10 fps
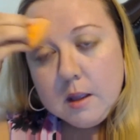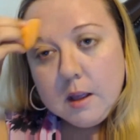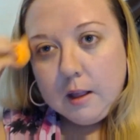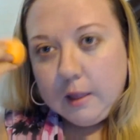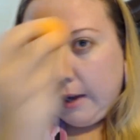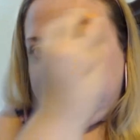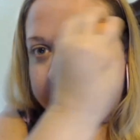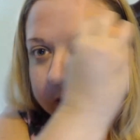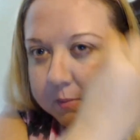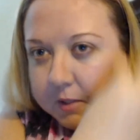A lot of
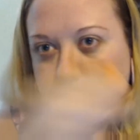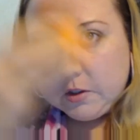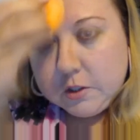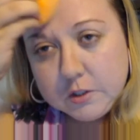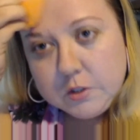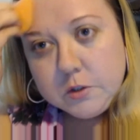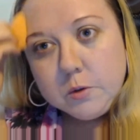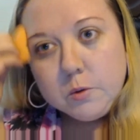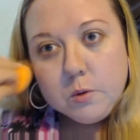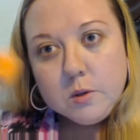times I'll just
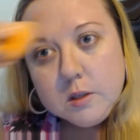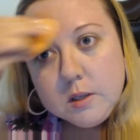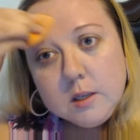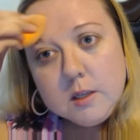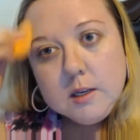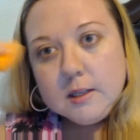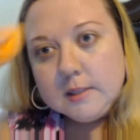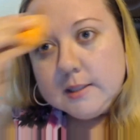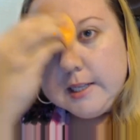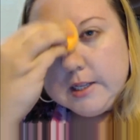do
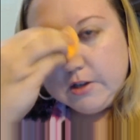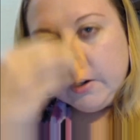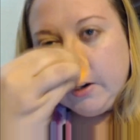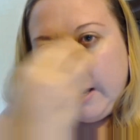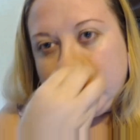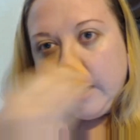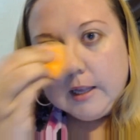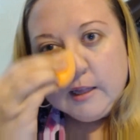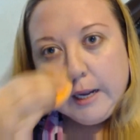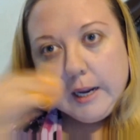concealer and like a
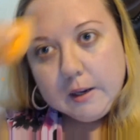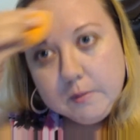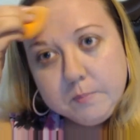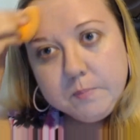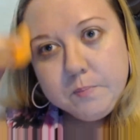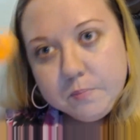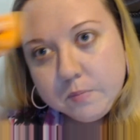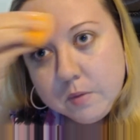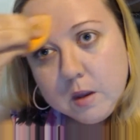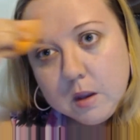light
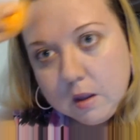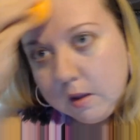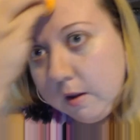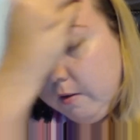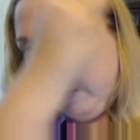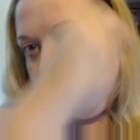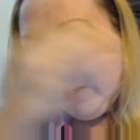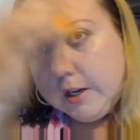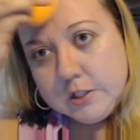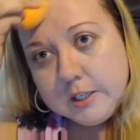
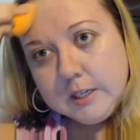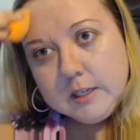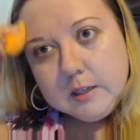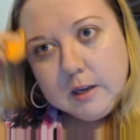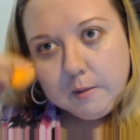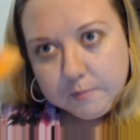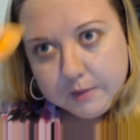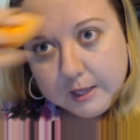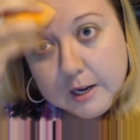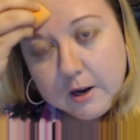foundation.
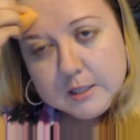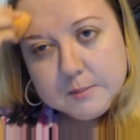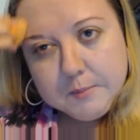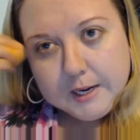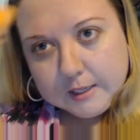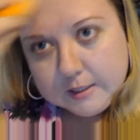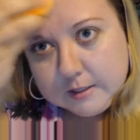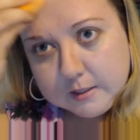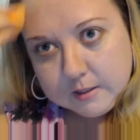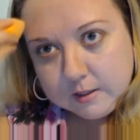The IT
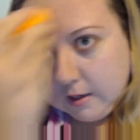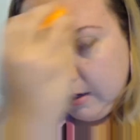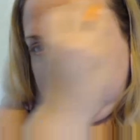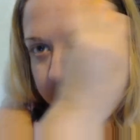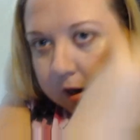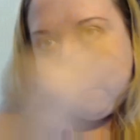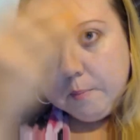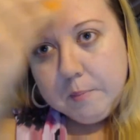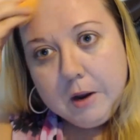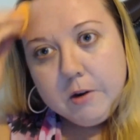Cosmetics
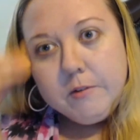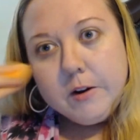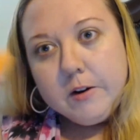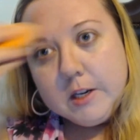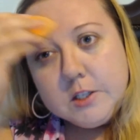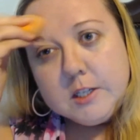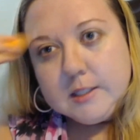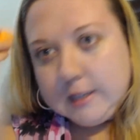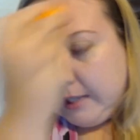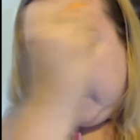powder foundation is
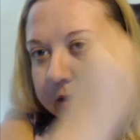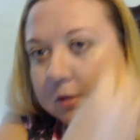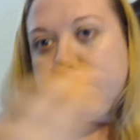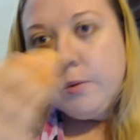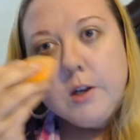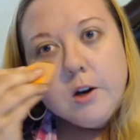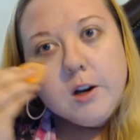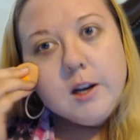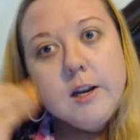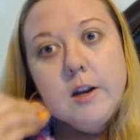nice when you're
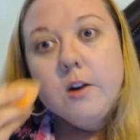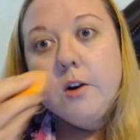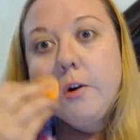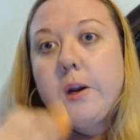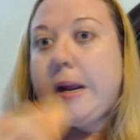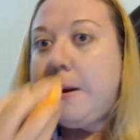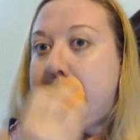in a hurry.